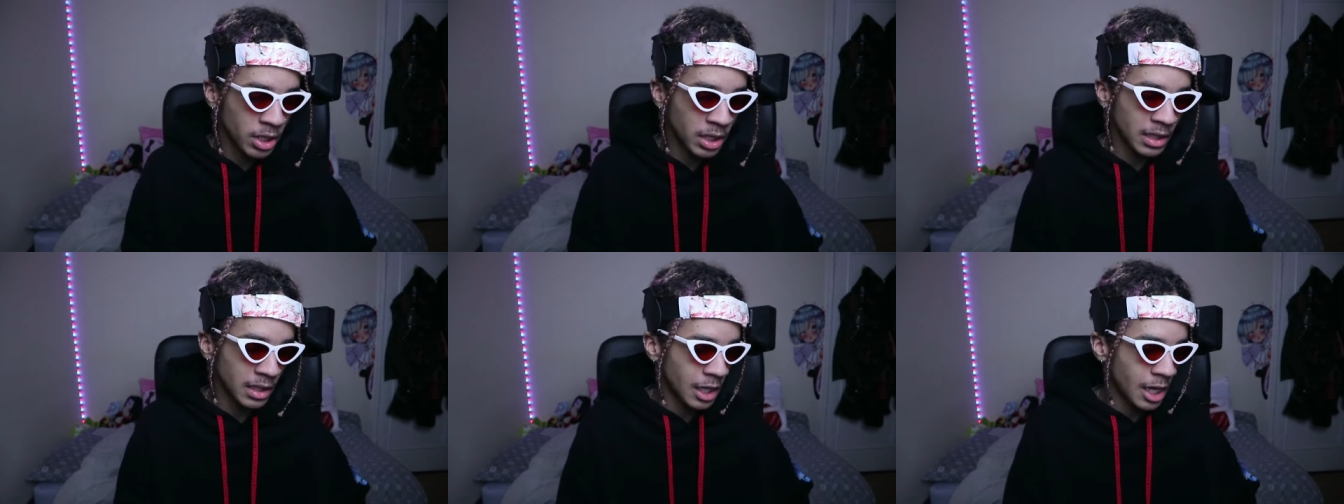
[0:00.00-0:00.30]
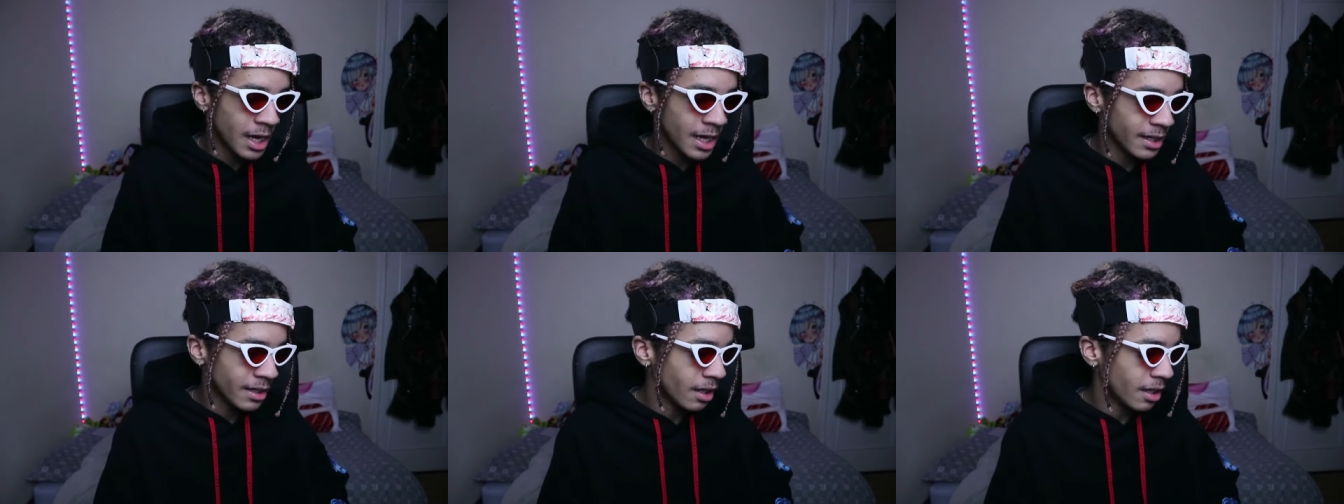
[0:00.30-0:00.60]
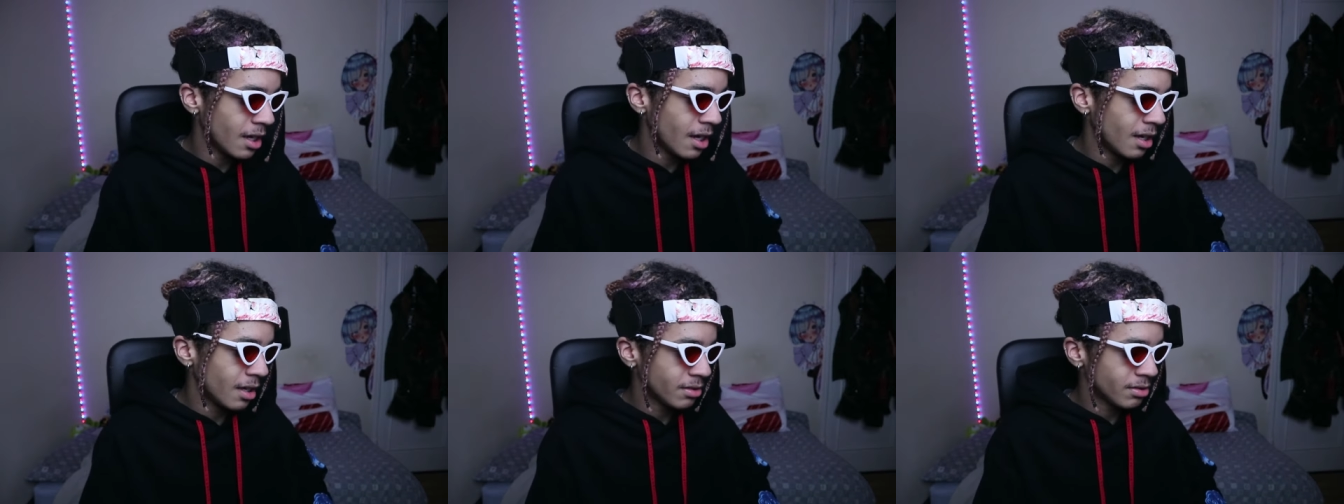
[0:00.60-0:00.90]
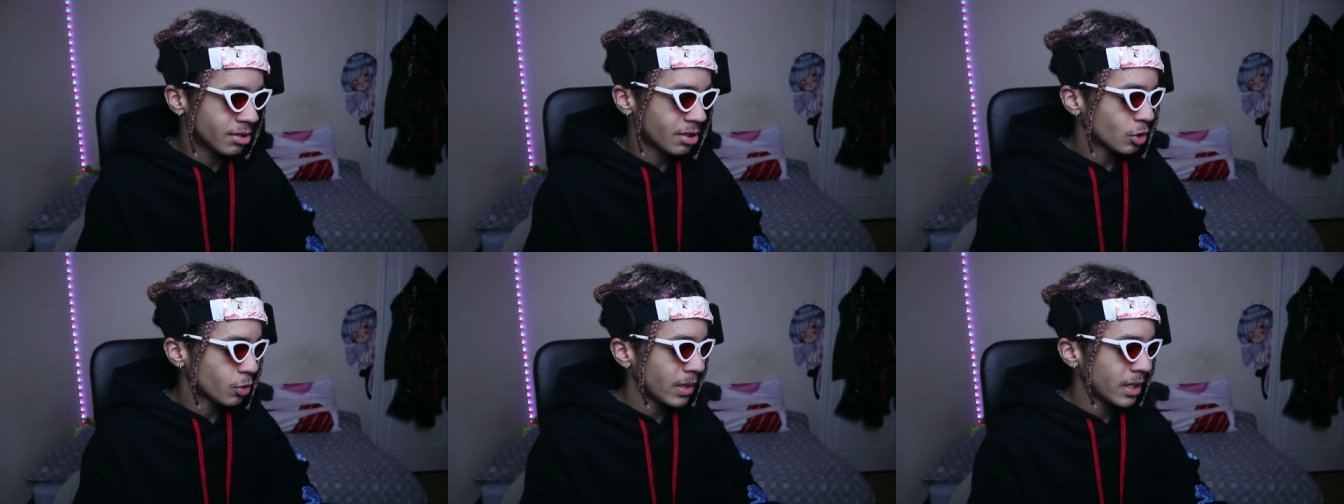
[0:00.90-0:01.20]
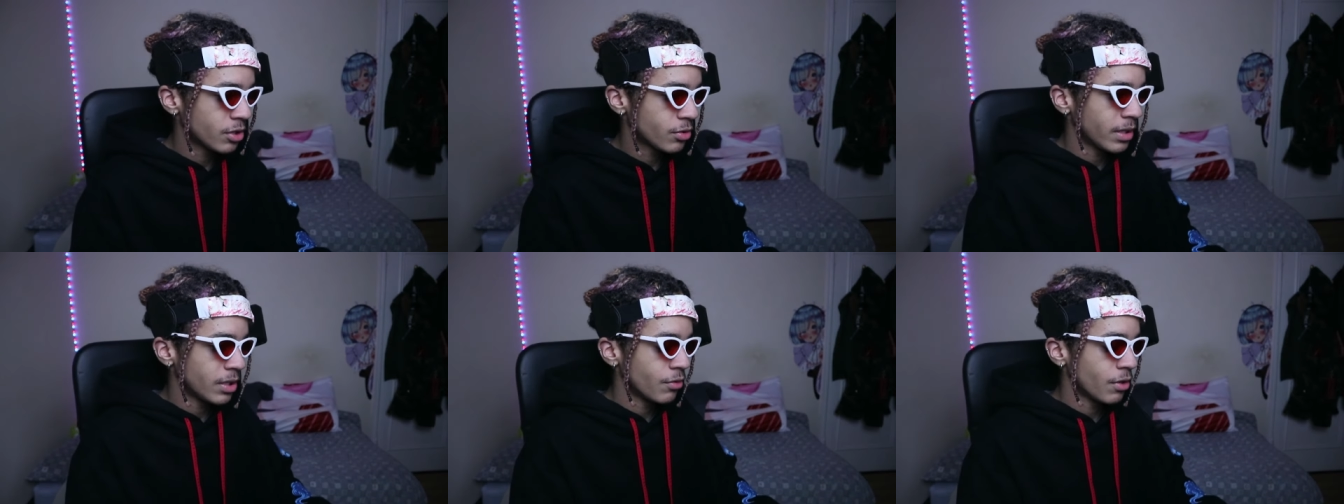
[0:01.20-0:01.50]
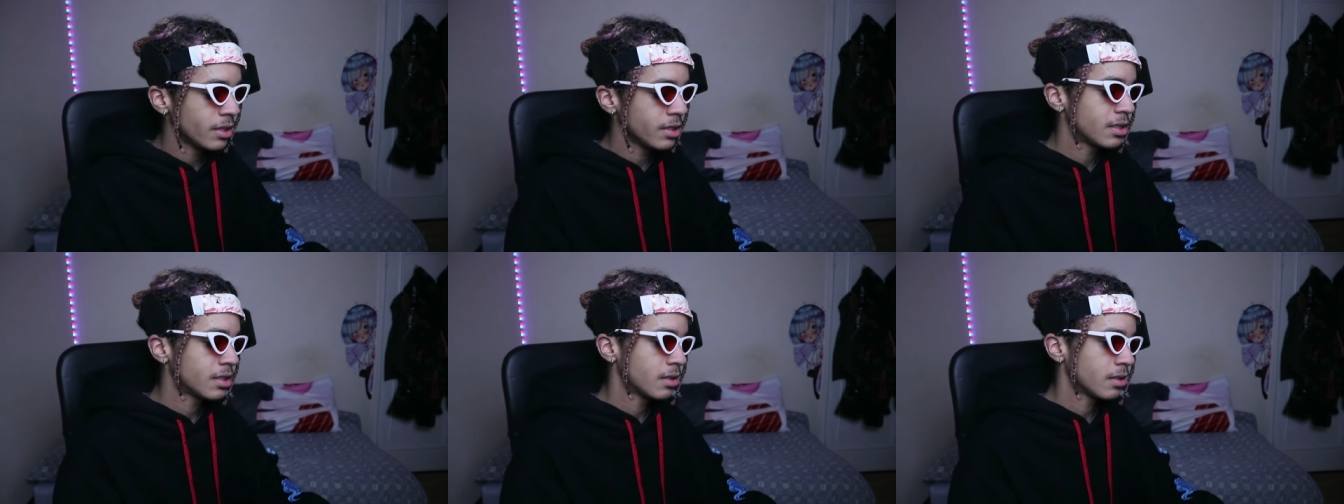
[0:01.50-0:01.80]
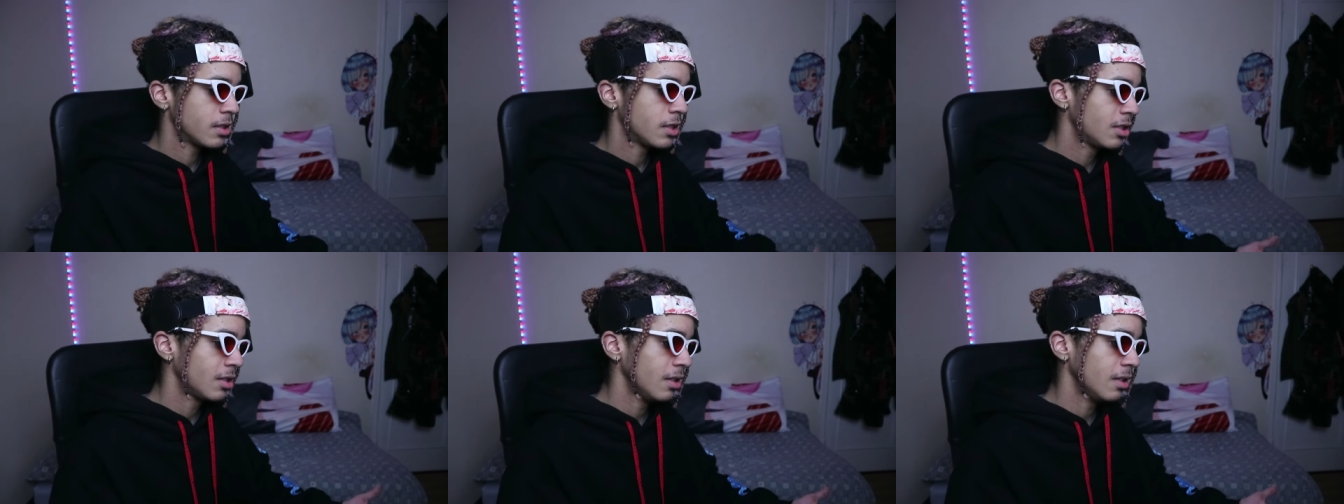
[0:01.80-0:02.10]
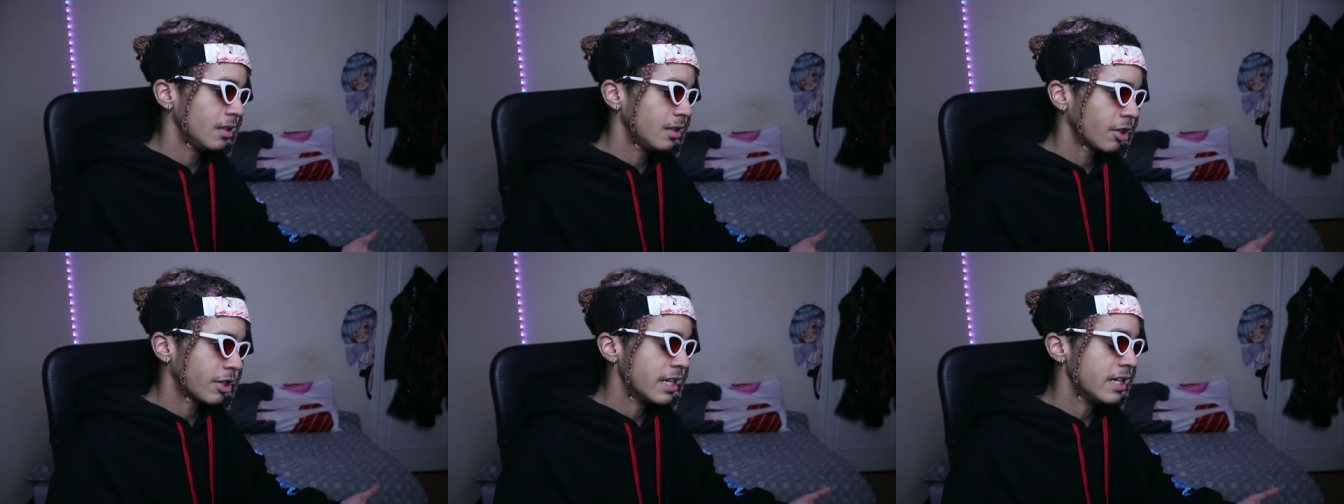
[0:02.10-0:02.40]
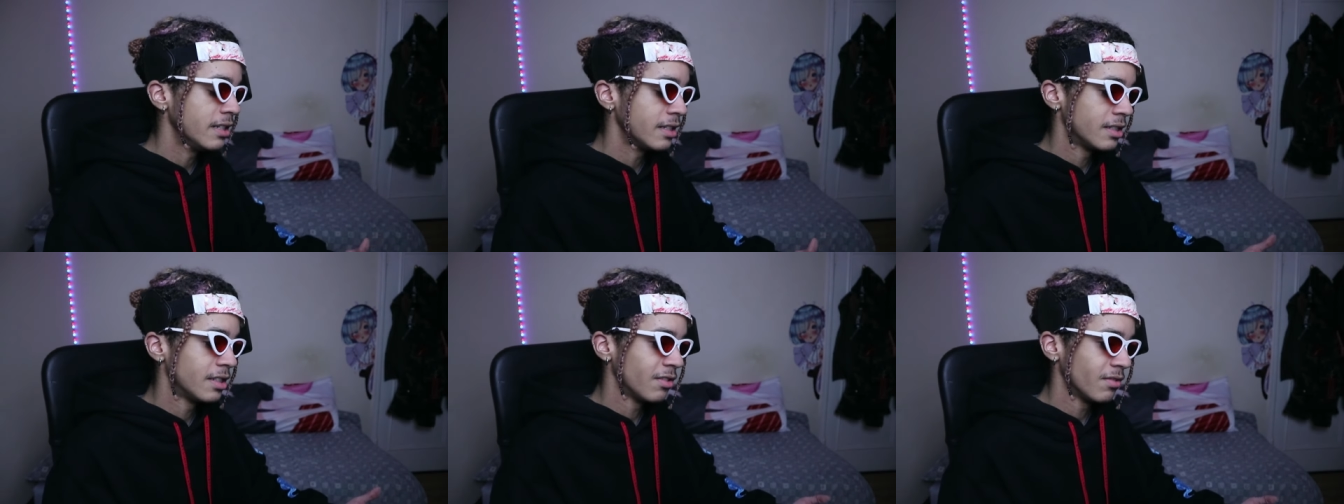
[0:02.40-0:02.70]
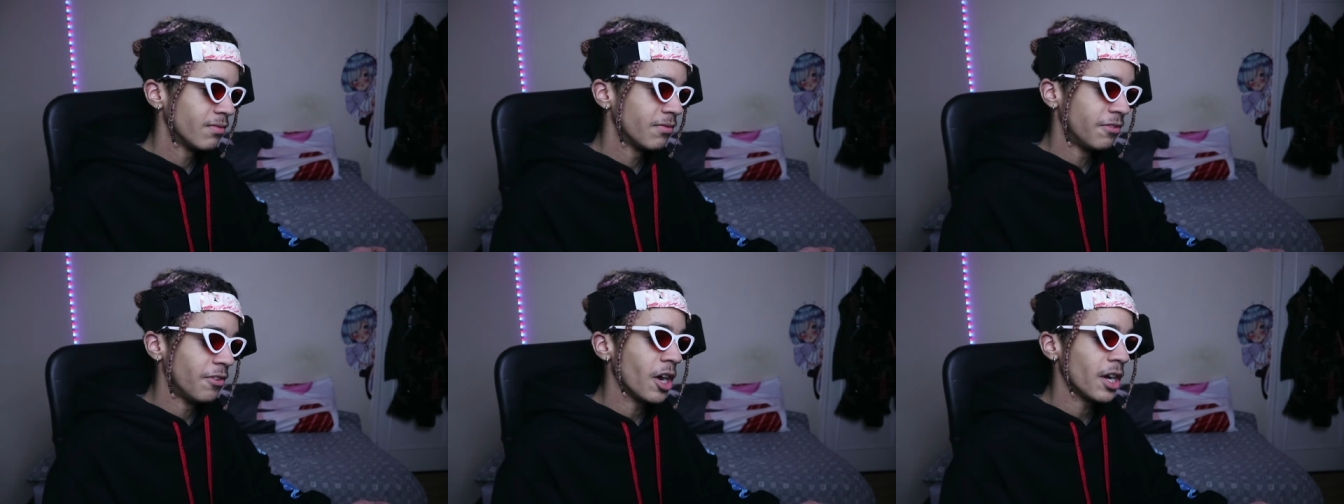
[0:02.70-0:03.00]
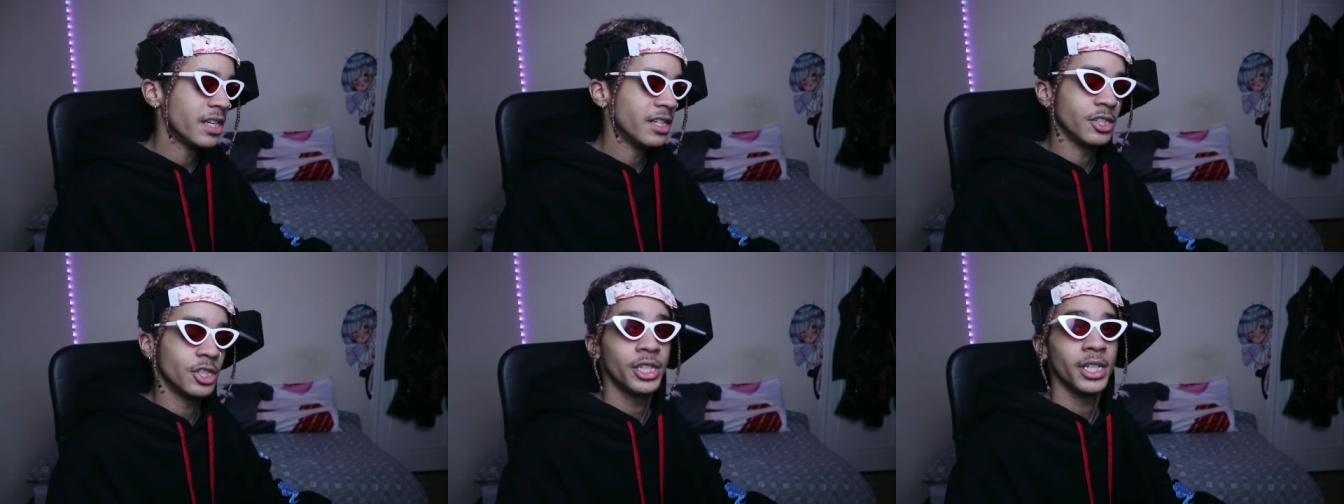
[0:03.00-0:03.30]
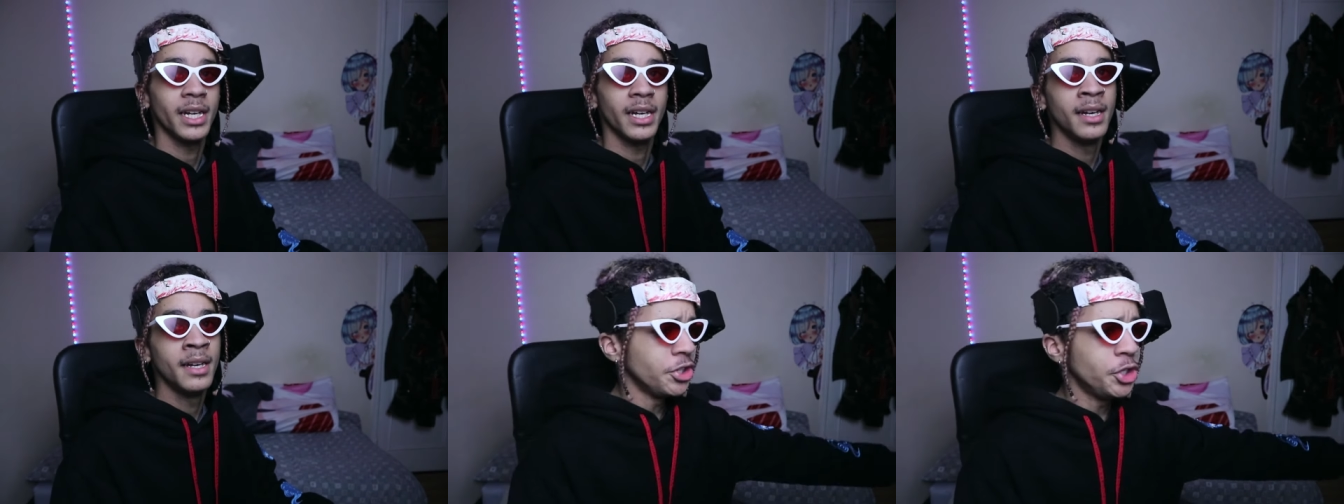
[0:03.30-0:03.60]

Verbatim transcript: not gonna lie. Uh, twenty twenty-one's looking fucking shit.